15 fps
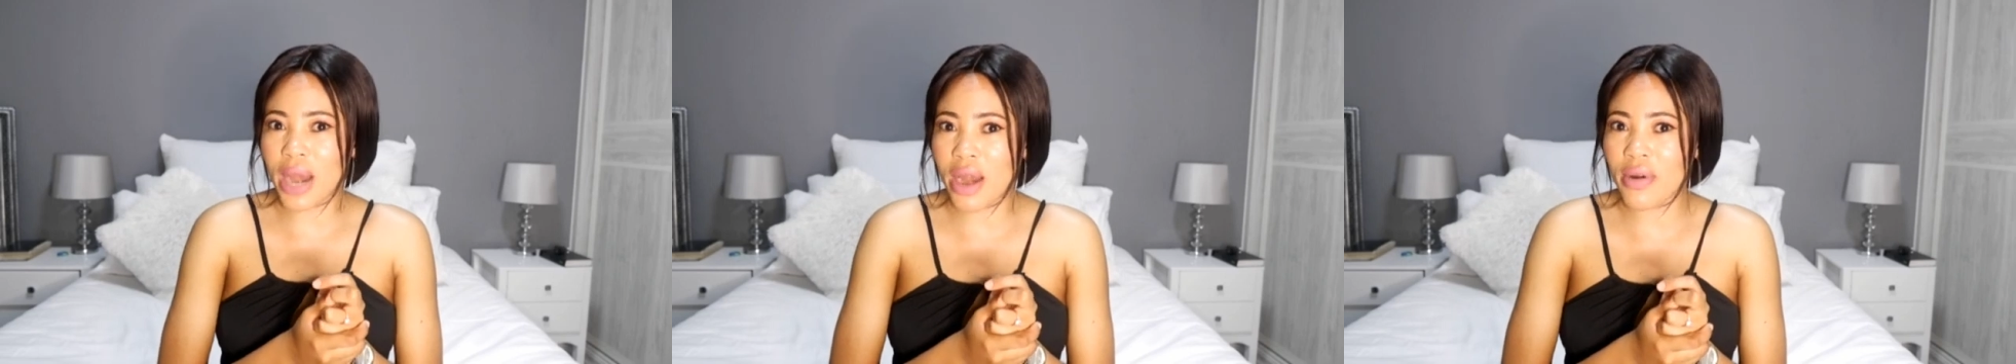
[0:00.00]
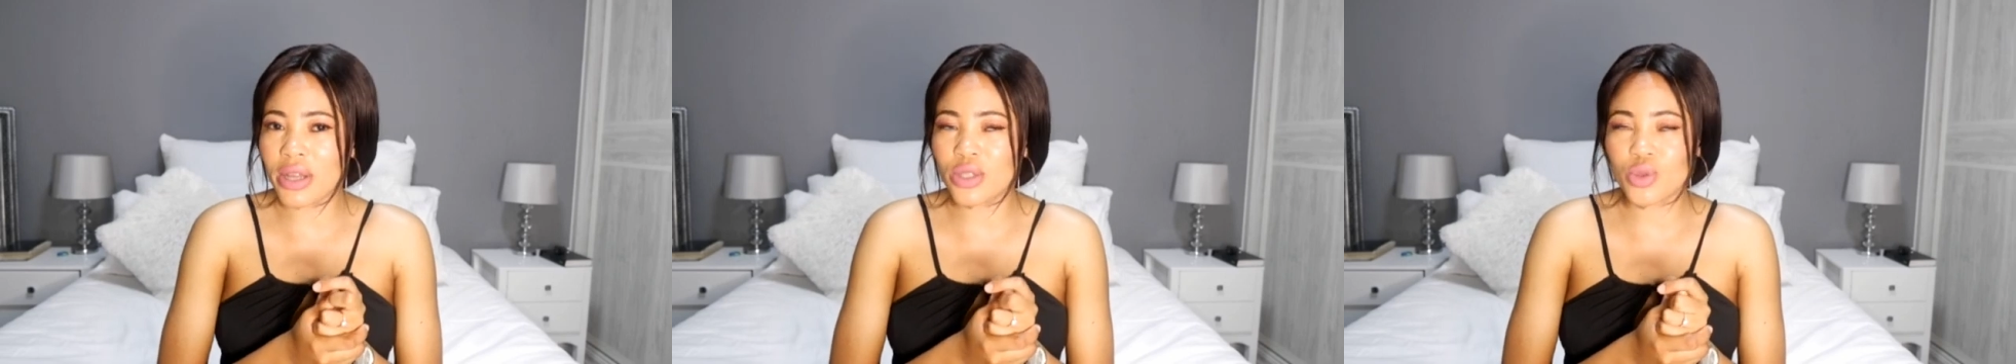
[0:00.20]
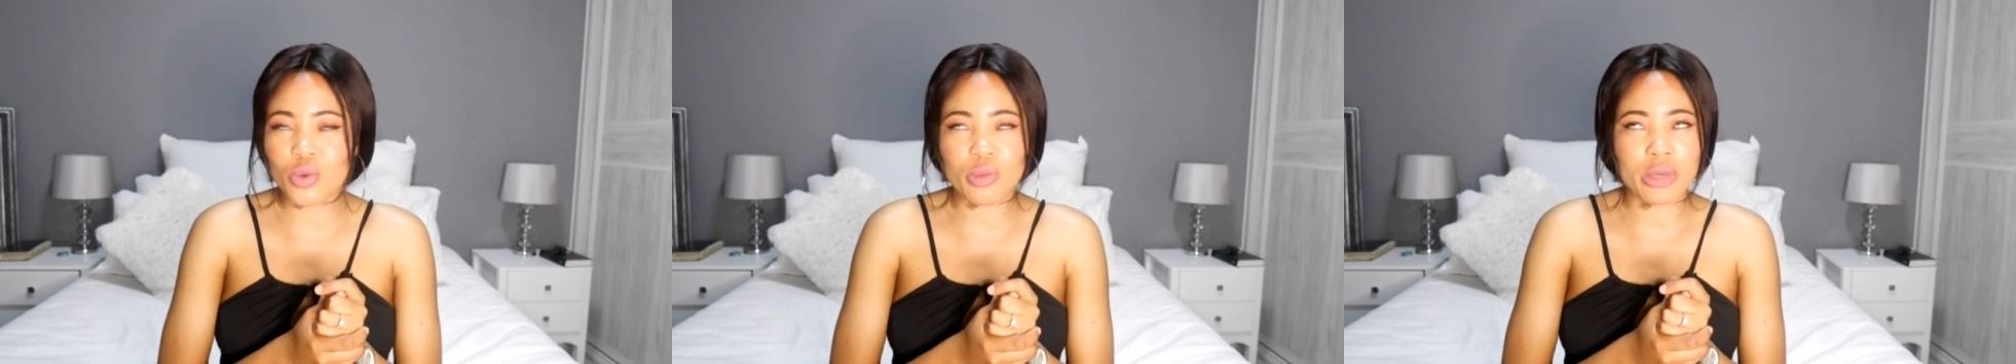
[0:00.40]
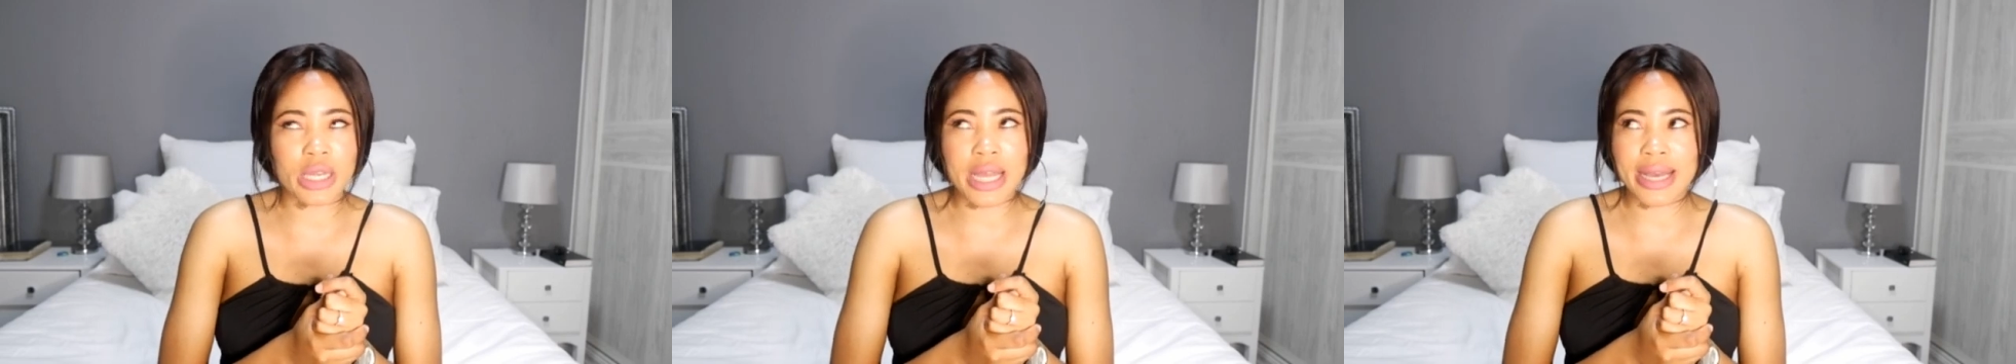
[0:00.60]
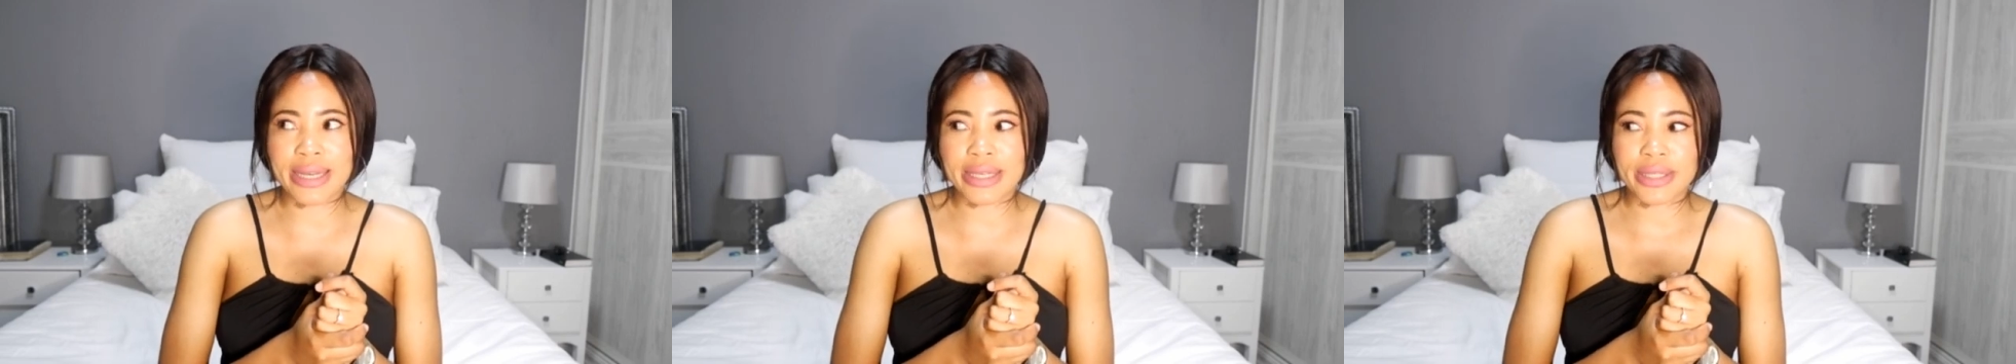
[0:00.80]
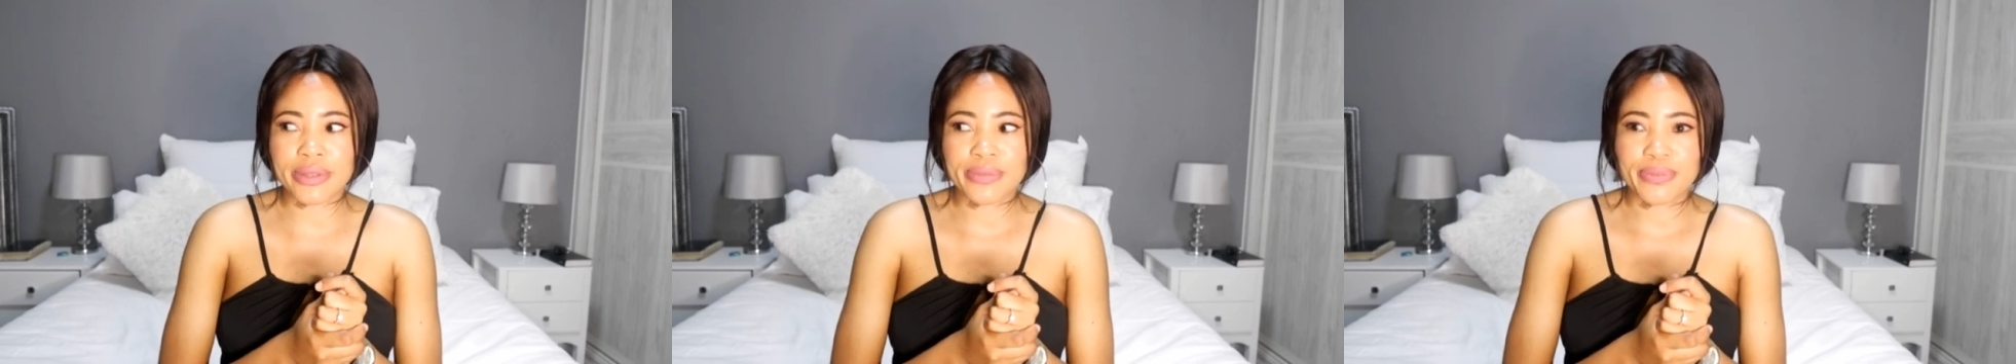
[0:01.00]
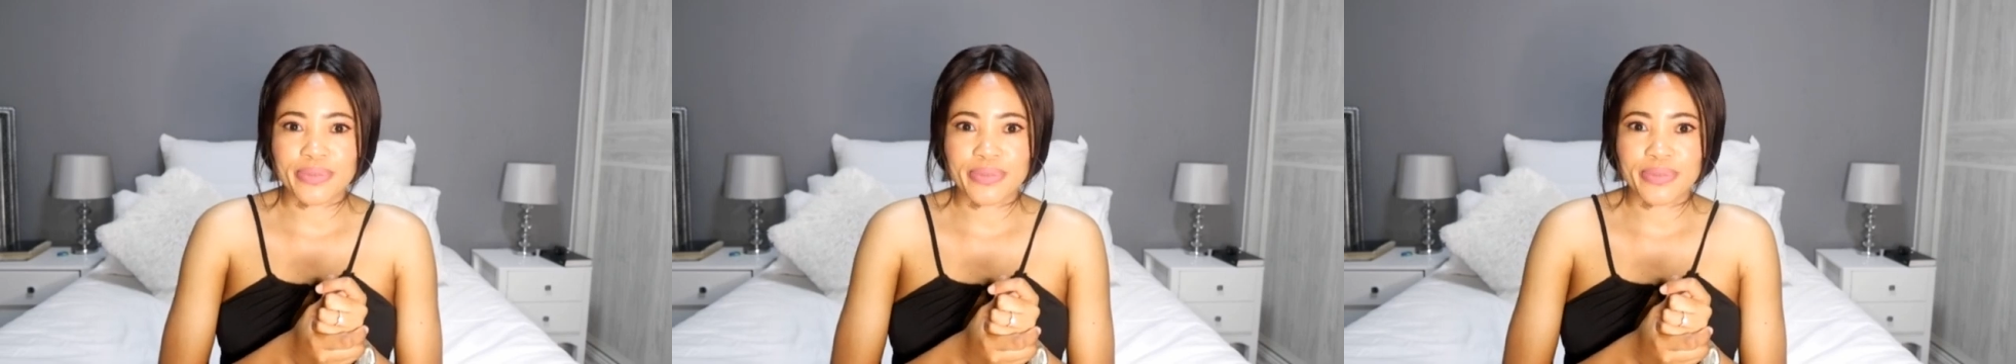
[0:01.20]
the parents will be like,